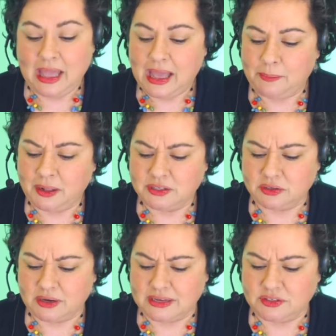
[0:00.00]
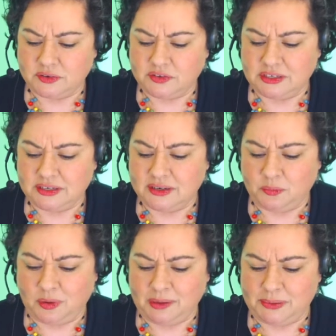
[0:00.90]
Almanzo asked her if she didn't
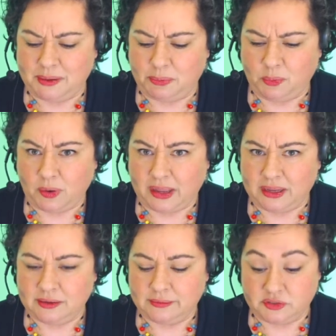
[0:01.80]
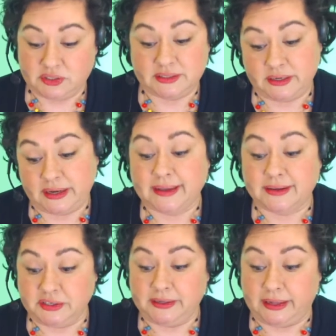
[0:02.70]
want to be a boy. She said yes,
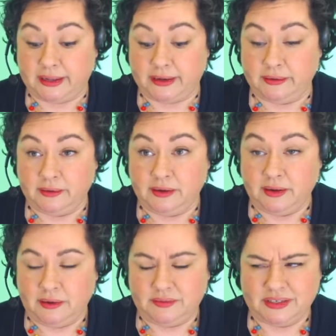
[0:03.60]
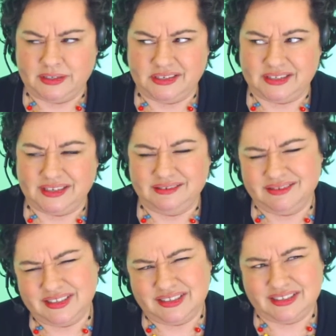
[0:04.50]
she did. Then she said
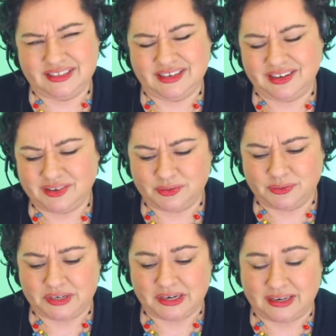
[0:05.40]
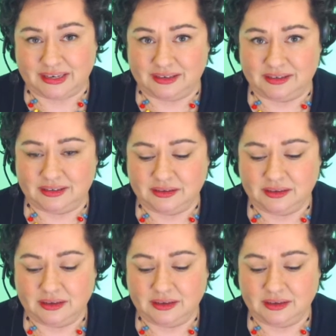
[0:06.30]
no, she didn't.